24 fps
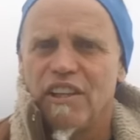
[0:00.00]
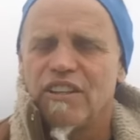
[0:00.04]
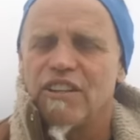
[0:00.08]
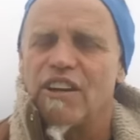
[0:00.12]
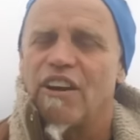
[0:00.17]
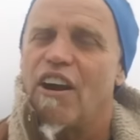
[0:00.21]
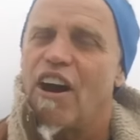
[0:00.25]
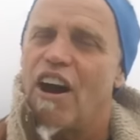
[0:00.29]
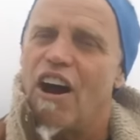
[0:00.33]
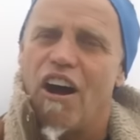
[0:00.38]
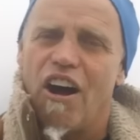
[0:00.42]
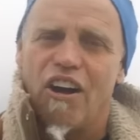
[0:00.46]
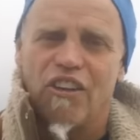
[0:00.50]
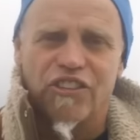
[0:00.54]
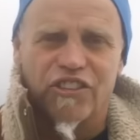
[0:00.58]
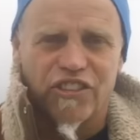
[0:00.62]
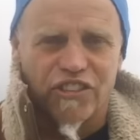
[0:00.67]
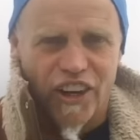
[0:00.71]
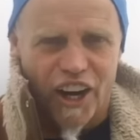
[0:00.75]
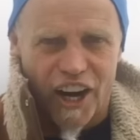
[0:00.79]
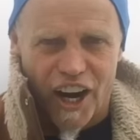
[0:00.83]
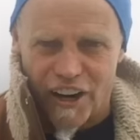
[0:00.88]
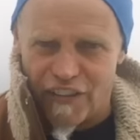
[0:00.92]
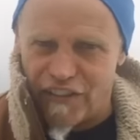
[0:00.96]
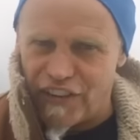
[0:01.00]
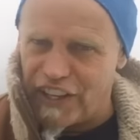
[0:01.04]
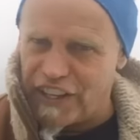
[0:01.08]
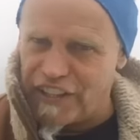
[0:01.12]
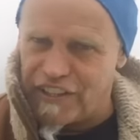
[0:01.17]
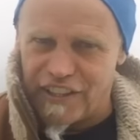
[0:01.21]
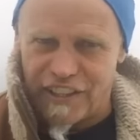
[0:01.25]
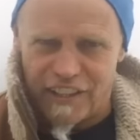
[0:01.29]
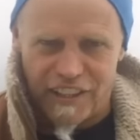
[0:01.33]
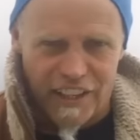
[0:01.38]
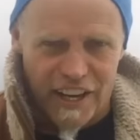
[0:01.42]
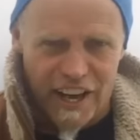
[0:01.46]
They're all starving
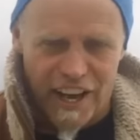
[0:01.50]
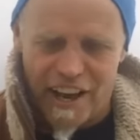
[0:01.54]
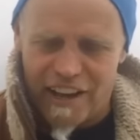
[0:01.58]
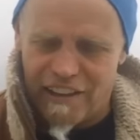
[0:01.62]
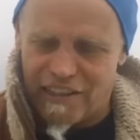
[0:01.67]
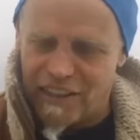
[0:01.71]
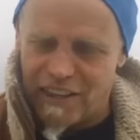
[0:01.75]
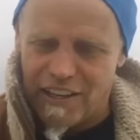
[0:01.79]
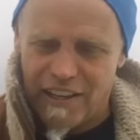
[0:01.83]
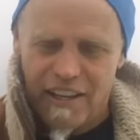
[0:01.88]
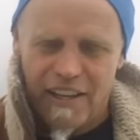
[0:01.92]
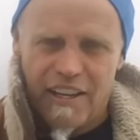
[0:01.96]
to death.